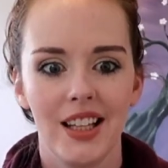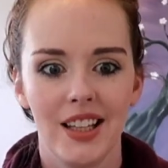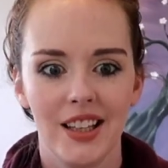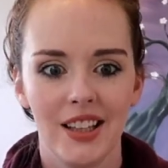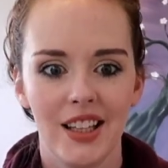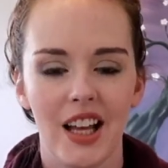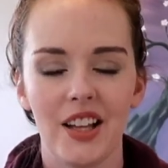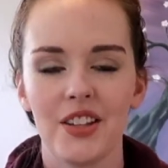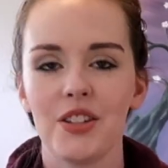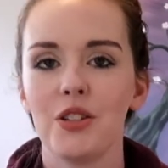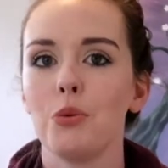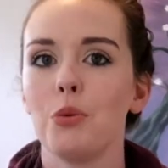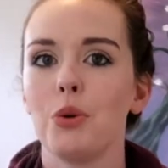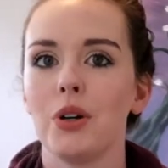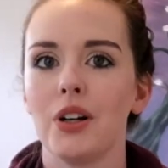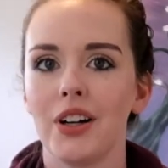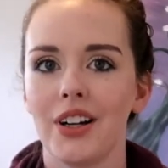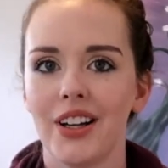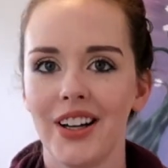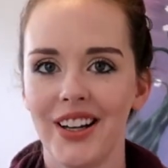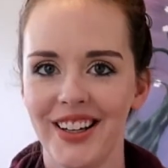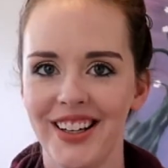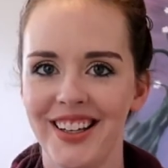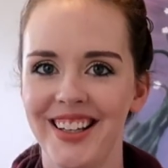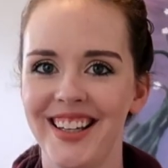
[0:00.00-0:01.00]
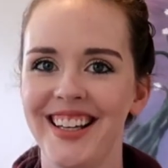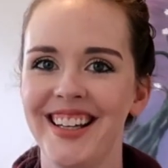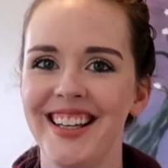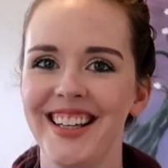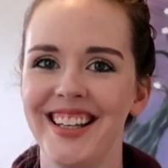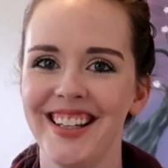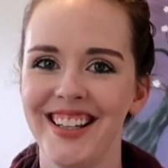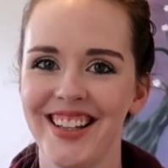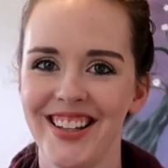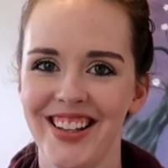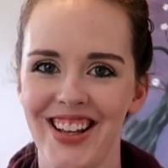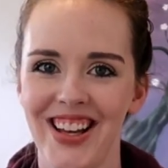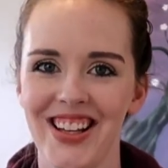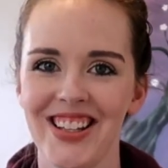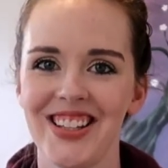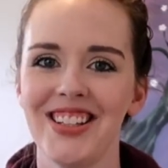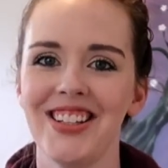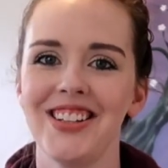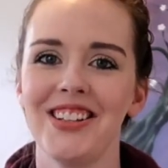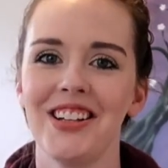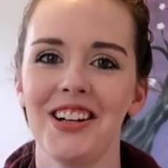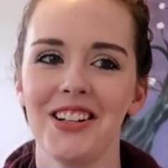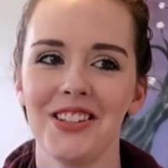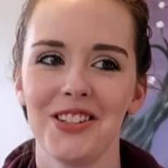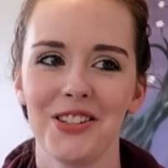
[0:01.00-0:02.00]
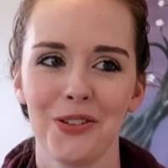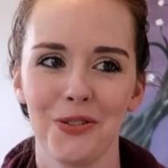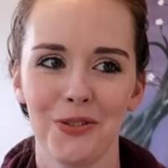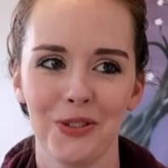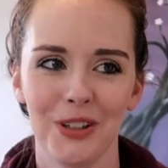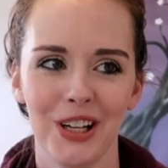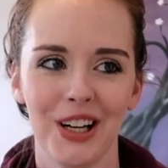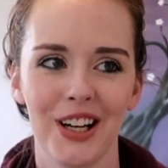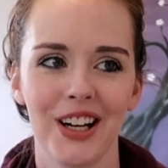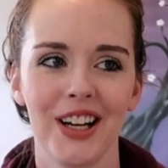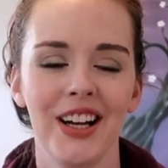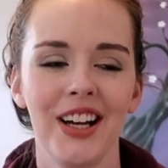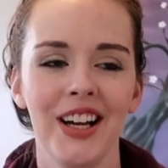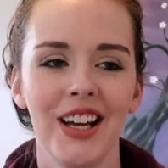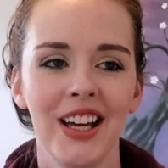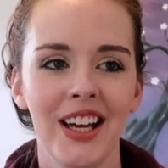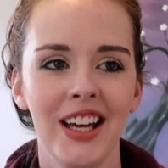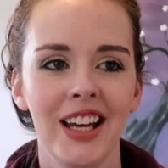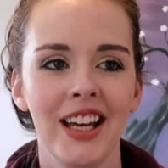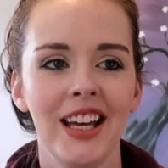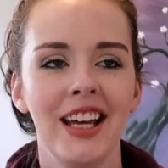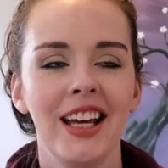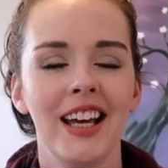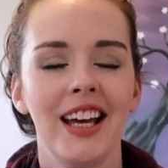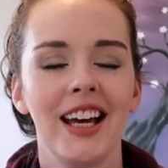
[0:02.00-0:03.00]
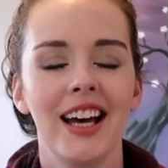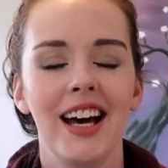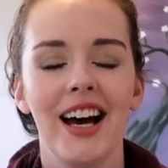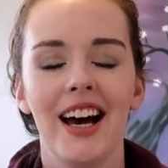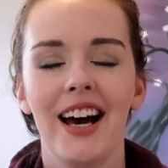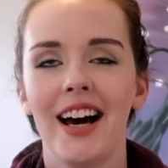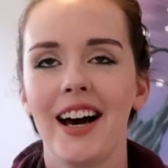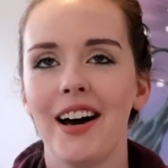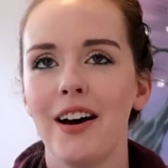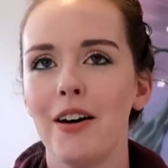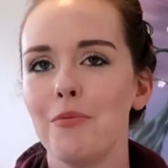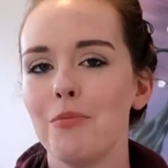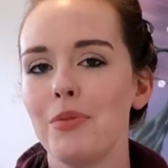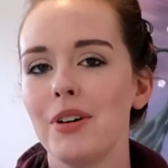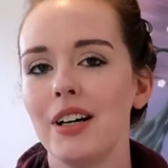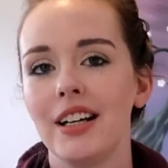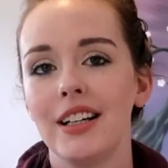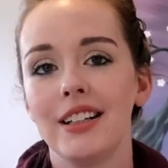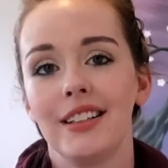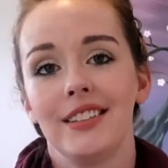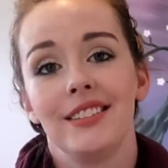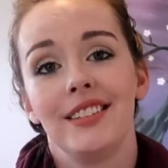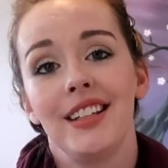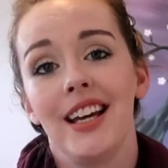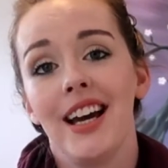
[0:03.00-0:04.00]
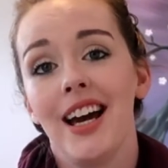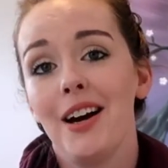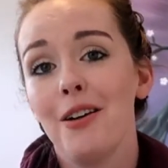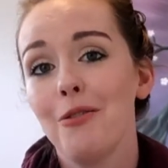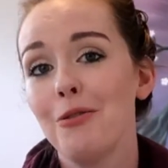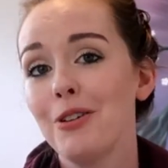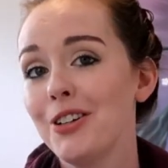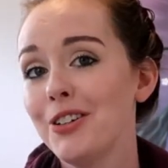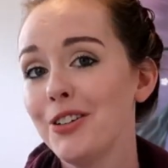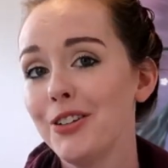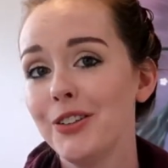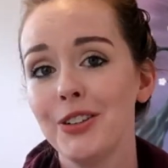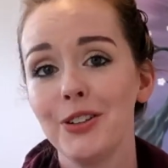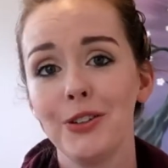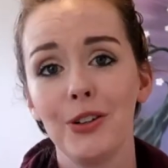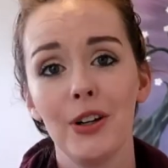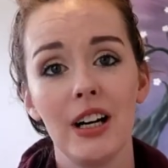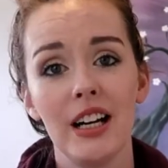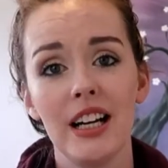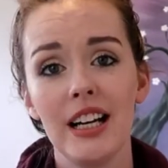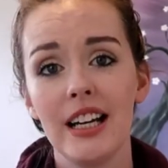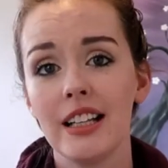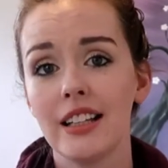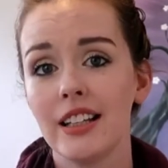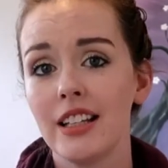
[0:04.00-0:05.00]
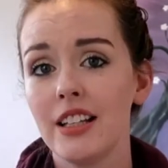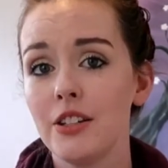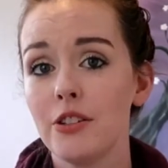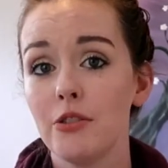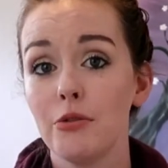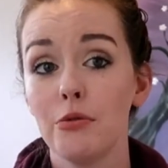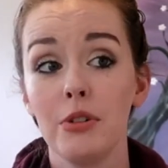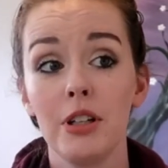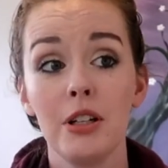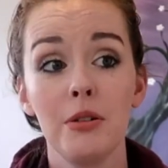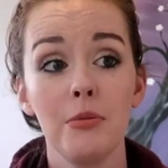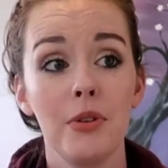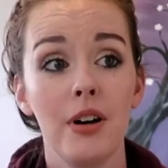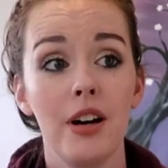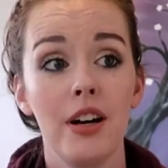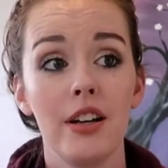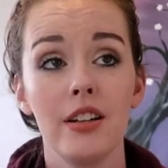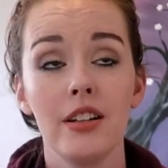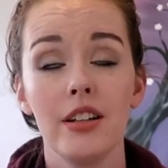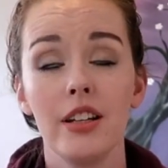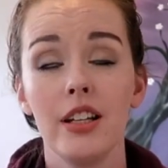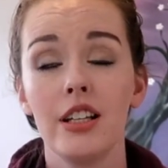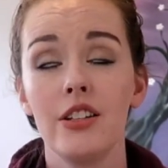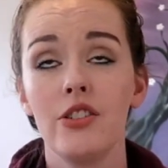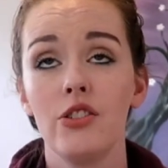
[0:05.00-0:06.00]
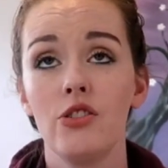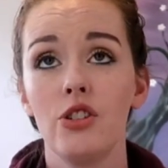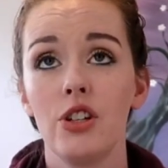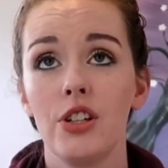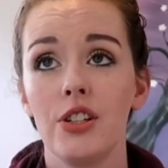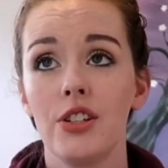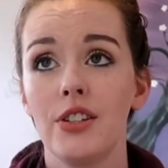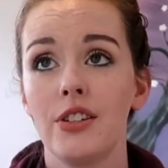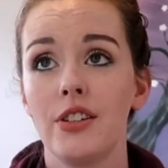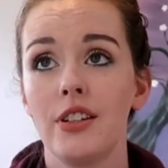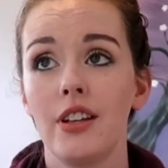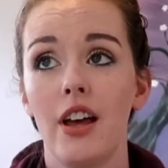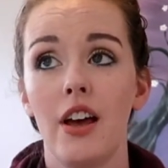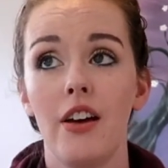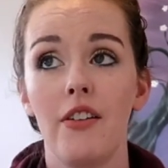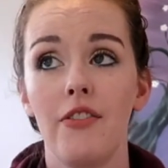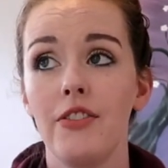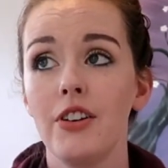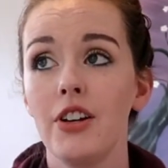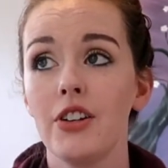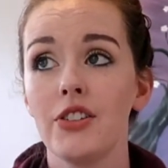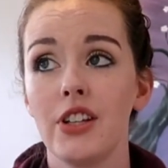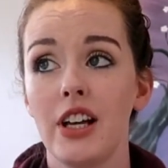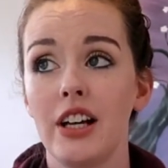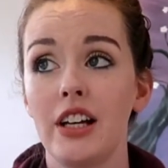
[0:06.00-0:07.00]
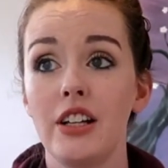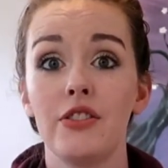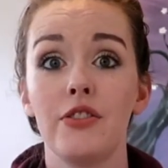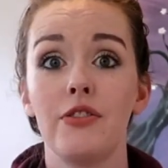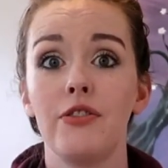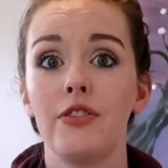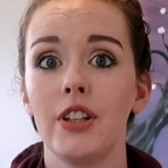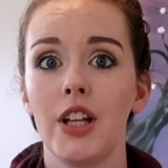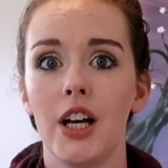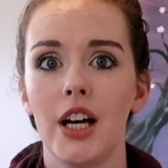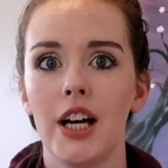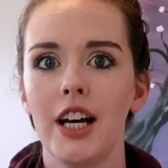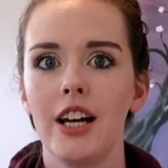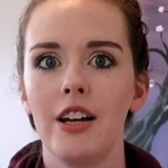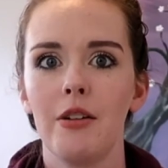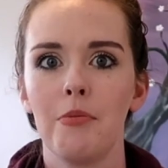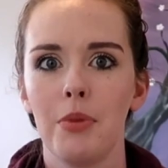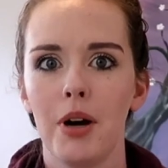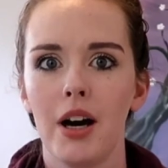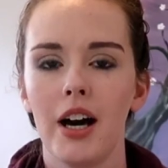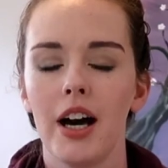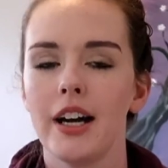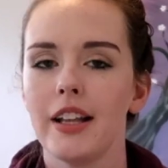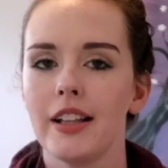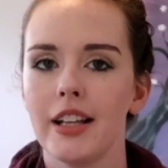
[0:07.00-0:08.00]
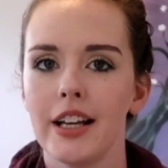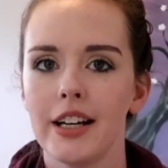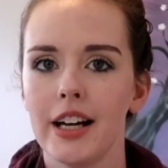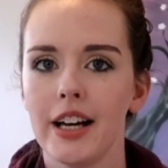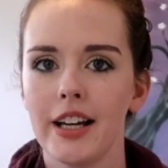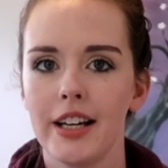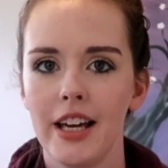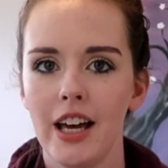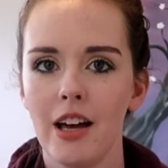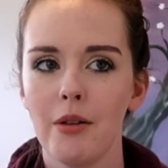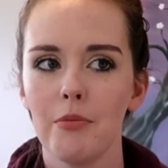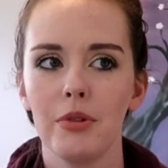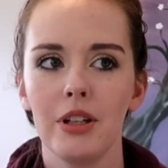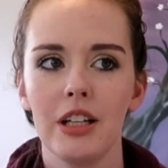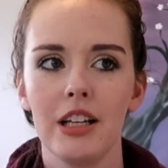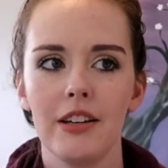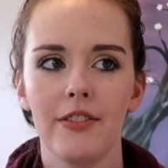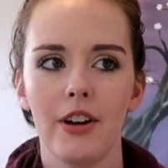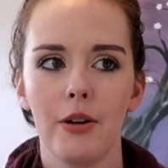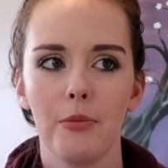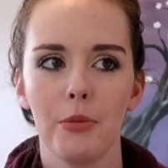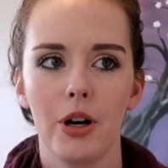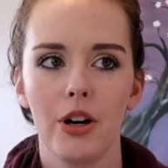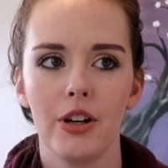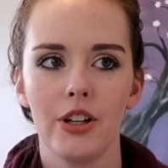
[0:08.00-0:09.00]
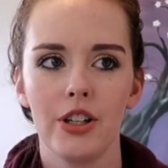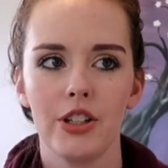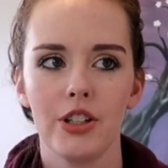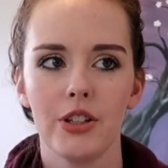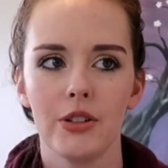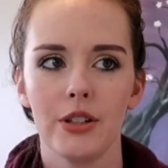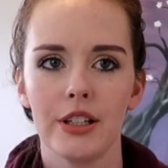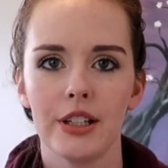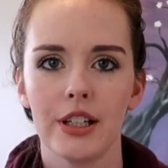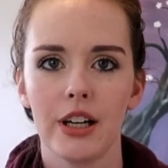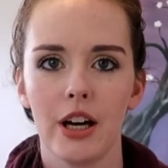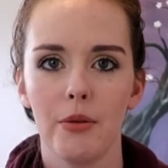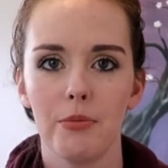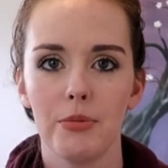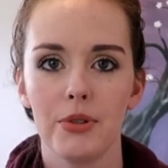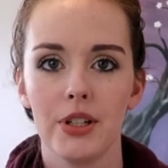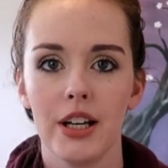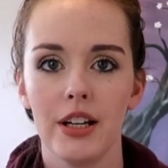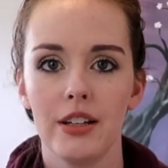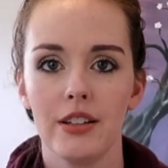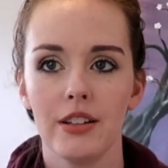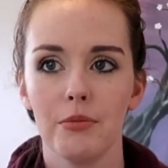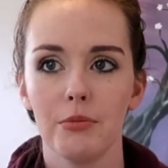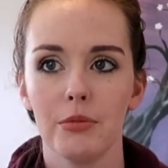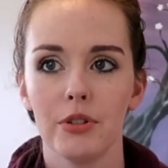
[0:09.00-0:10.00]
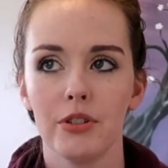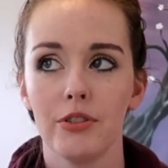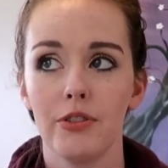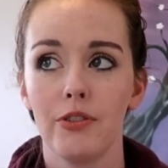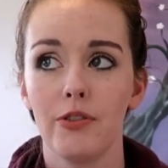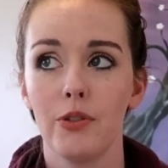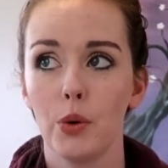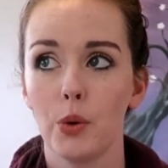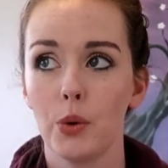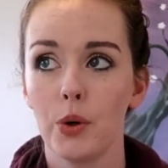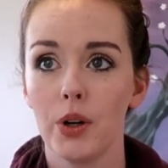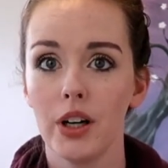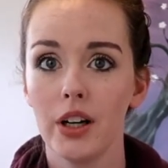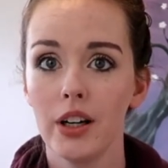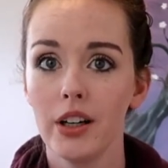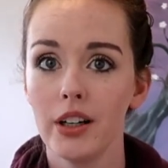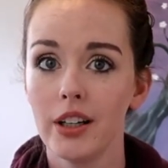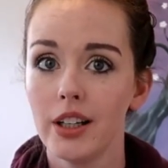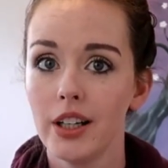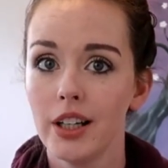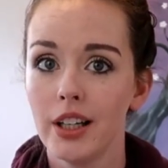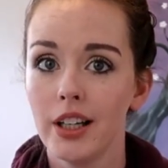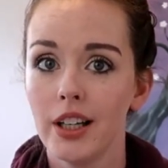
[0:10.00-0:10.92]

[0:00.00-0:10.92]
Lots of work, lots and lots of work. But yeah, we're doing great. This remodel is just, it feels like it's flying by. Like, I can't believe I'm already doing update number 4.